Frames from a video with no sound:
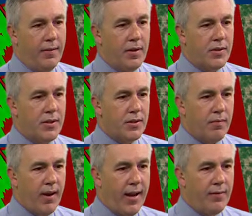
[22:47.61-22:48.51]
This
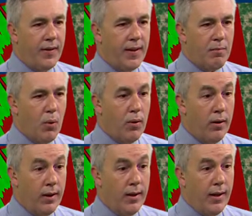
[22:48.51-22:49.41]
is kind of in the
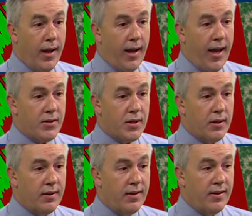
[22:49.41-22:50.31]
more, has
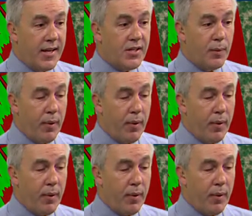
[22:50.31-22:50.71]
a decent